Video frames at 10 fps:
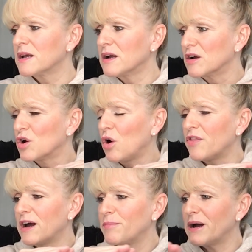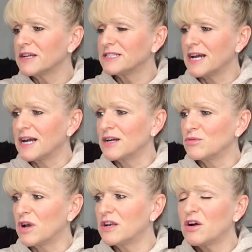I got that back
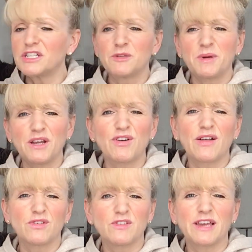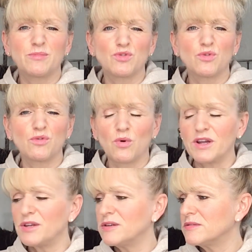down. I like to be around the same sort of
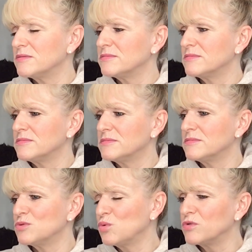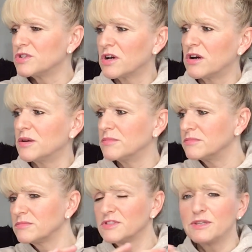weight all the
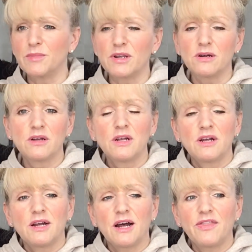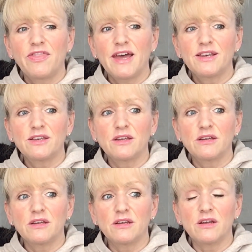time, similar. And then
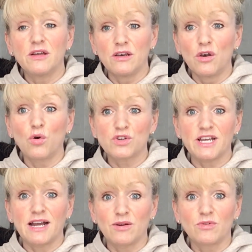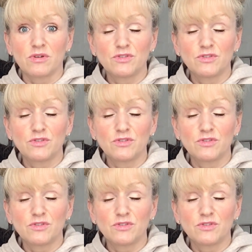lockdown